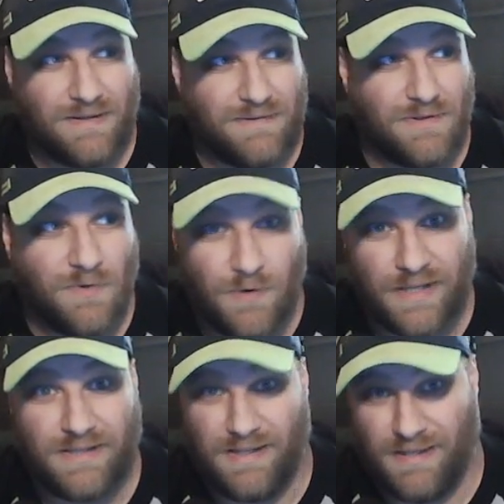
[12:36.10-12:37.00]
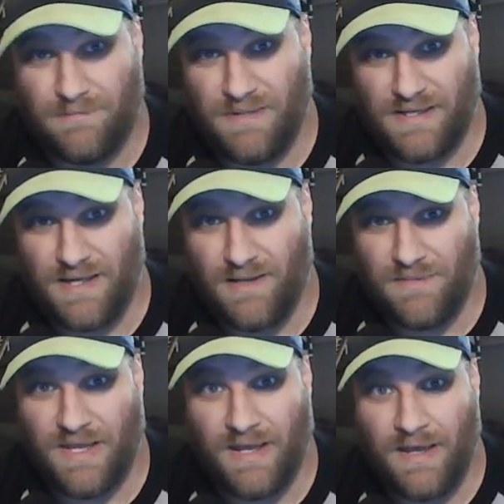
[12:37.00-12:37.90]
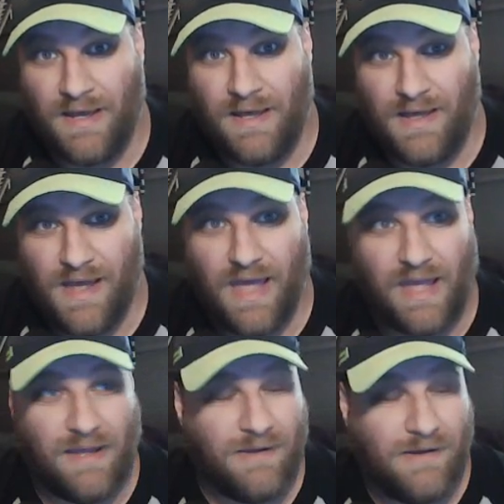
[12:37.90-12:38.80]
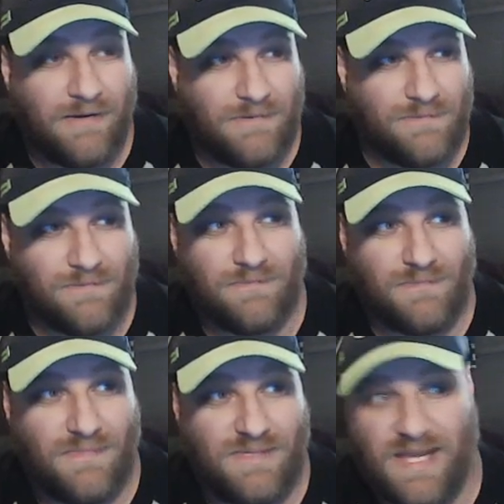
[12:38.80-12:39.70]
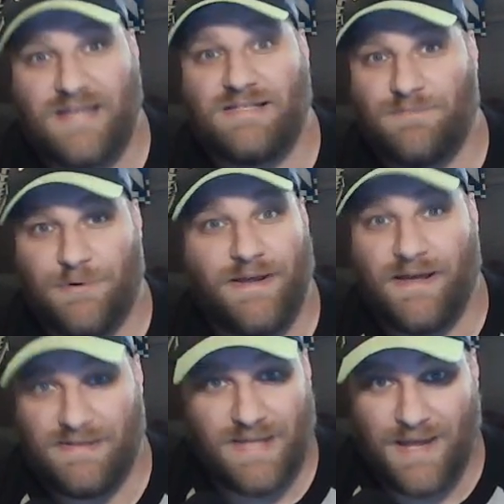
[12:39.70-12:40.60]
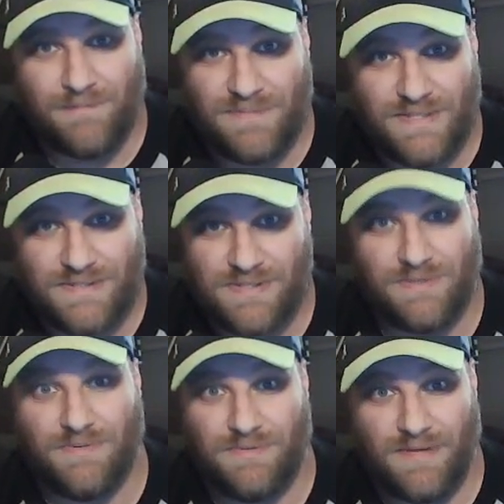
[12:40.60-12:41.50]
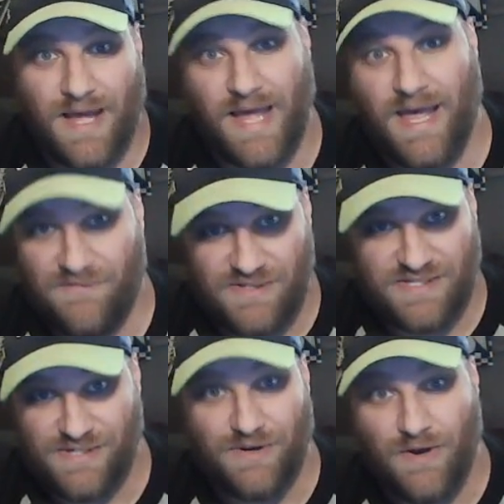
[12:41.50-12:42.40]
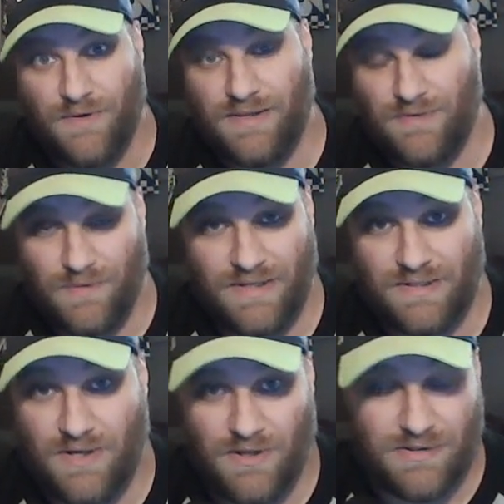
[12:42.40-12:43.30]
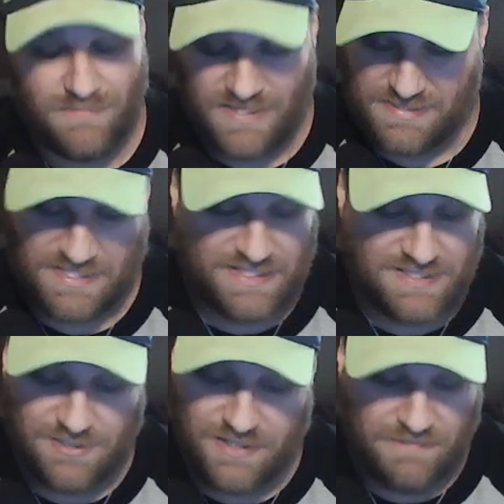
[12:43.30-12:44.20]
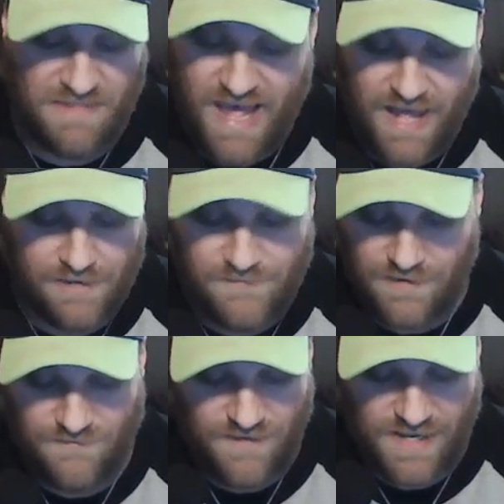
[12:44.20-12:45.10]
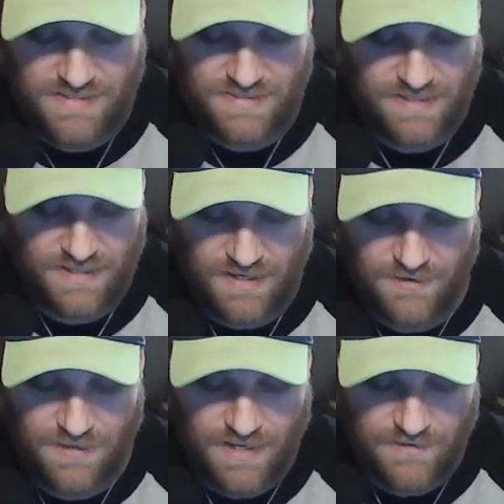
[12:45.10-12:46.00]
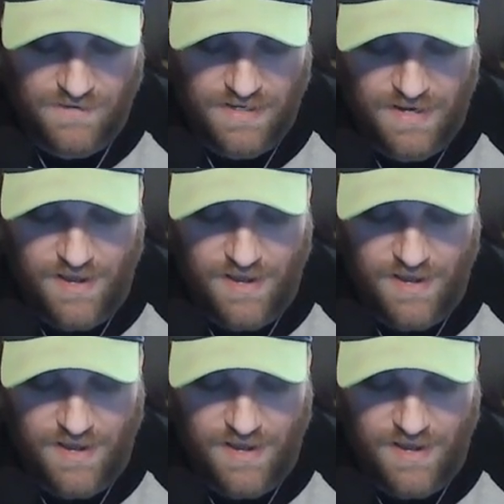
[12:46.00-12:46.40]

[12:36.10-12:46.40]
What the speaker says: quickly becoming a desperate attempt to not have a zero in the win column. It's looking bad for the fans in Carolina right now.